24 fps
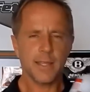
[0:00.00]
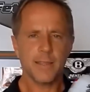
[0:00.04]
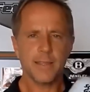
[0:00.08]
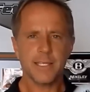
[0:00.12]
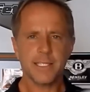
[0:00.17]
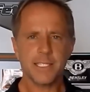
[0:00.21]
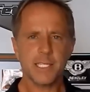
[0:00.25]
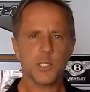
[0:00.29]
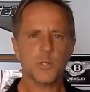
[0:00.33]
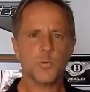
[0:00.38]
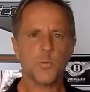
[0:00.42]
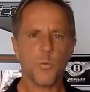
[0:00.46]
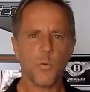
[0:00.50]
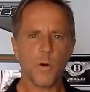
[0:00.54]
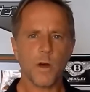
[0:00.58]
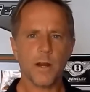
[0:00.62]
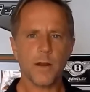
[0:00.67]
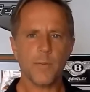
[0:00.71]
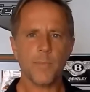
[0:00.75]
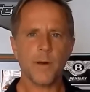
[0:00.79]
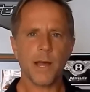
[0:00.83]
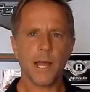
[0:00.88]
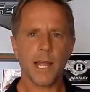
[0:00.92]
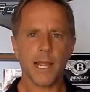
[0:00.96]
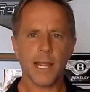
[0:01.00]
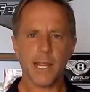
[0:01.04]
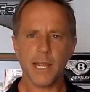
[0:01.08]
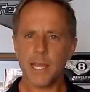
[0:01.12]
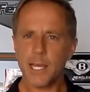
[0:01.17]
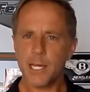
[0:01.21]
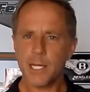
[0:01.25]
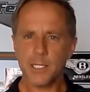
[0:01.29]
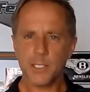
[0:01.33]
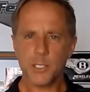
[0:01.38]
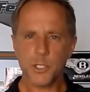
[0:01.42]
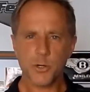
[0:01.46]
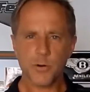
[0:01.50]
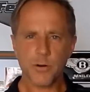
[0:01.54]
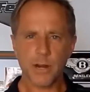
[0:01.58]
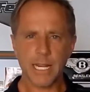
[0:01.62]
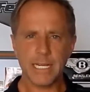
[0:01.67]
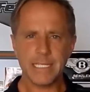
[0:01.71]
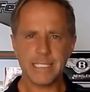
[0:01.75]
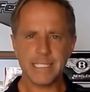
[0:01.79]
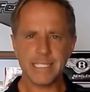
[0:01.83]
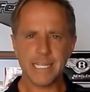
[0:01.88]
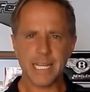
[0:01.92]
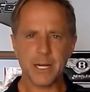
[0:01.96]
This is one of my
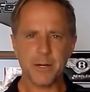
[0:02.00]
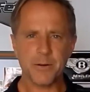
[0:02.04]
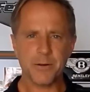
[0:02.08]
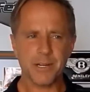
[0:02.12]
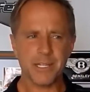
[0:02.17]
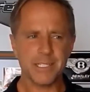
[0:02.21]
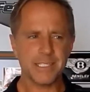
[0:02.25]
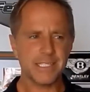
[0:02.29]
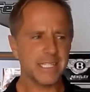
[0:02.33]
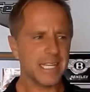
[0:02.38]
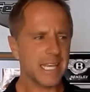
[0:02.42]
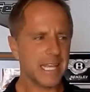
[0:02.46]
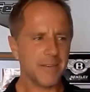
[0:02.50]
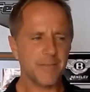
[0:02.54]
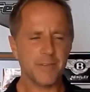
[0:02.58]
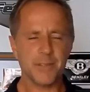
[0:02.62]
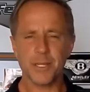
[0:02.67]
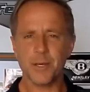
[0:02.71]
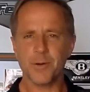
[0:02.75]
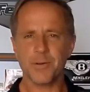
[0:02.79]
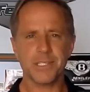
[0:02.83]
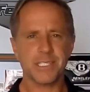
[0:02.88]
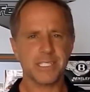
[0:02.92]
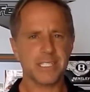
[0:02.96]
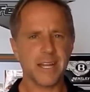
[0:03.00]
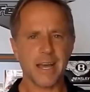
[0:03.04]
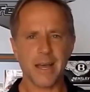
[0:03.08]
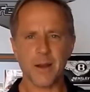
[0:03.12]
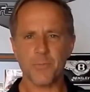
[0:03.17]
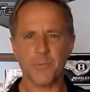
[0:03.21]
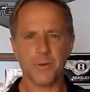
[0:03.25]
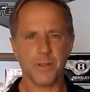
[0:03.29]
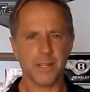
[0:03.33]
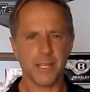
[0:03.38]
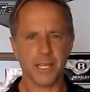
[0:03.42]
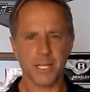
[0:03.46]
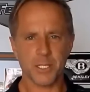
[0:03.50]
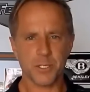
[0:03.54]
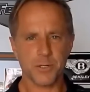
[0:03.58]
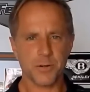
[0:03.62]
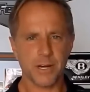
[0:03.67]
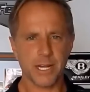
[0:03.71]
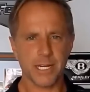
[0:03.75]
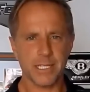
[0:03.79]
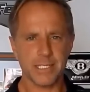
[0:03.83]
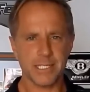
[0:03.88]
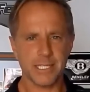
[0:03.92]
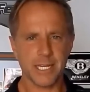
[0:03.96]
trade secrets, even though it's not really a
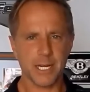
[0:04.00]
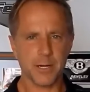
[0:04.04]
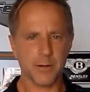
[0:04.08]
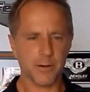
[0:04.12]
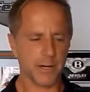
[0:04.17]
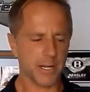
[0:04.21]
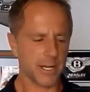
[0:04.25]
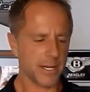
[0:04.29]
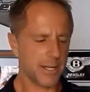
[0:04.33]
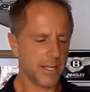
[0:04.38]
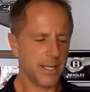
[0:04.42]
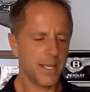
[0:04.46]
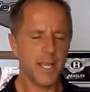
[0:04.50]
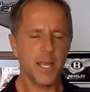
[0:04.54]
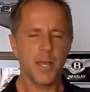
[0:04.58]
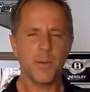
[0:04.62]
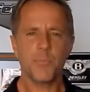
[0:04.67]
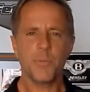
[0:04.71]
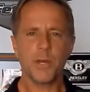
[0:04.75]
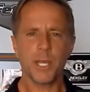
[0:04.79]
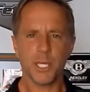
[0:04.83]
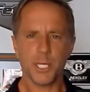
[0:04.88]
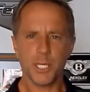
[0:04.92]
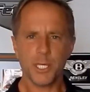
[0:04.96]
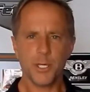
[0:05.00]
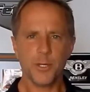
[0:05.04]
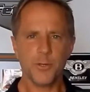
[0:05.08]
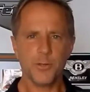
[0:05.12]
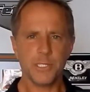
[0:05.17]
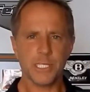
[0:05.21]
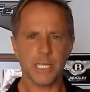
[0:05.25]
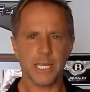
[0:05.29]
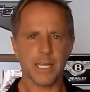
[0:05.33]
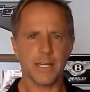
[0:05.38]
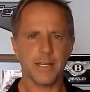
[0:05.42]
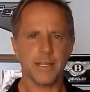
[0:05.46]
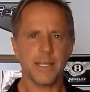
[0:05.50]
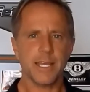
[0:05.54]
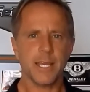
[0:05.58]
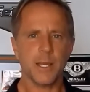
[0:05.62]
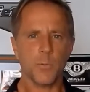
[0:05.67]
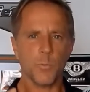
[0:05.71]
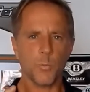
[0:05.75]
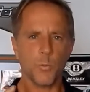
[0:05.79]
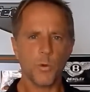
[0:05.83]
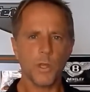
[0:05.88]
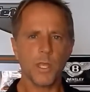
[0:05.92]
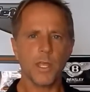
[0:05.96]
trade secret, but use it.
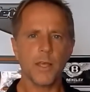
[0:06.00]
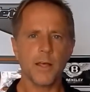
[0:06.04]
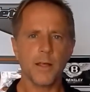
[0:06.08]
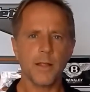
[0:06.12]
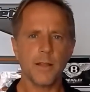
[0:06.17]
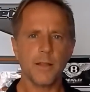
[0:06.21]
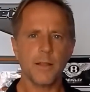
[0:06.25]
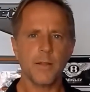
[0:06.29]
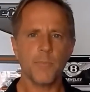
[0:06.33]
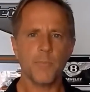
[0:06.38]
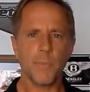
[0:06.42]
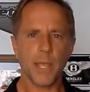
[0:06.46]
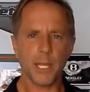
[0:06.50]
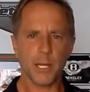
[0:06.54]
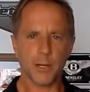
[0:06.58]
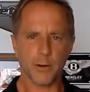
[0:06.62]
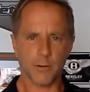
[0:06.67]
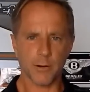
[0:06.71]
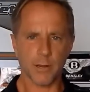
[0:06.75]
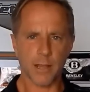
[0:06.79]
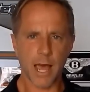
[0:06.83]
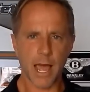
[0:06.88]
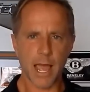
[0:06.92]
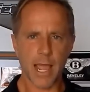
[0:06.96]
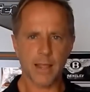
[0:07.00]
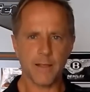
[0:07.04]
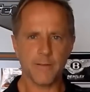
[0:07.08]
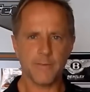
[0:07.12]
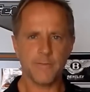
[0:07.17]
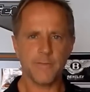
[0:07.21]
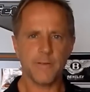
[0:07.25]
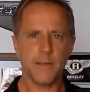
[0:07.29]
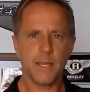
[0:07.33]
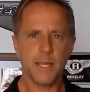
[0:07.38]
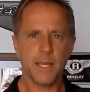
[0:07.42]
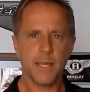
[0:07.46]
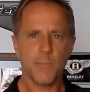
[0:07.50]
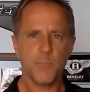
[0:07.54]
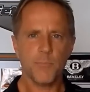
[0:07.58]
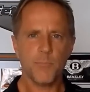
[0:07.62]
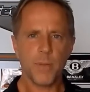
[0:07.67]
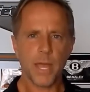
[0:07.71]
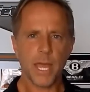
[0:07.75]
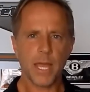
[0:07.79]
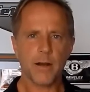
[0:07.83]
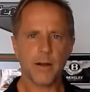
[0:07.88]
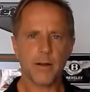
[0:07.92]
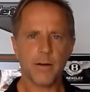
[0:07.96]
It will make your life
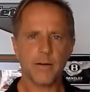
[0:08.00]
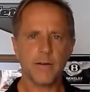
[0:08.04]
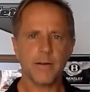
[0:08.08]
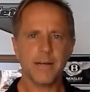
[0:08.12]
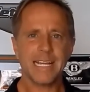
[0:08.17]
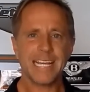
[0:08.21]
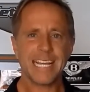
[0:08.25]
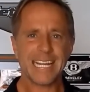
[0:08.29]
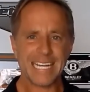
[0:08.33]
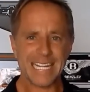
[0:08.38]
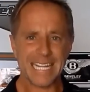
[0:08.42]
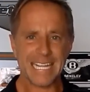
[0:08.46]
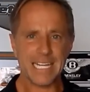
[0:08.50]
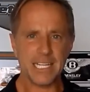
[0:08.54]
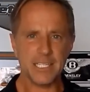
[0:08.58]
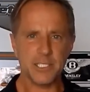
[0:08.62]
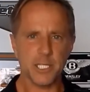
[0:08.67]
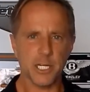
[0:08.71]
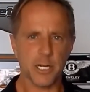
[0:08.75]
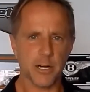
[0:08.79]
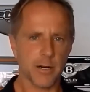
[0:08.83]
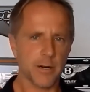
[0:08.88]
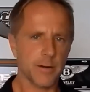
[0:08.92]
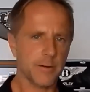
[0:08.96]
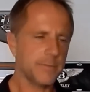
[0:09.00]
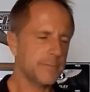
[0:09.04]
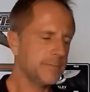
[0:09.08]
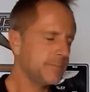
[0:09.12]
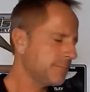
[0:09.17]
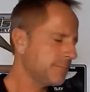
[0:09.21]
better and easier.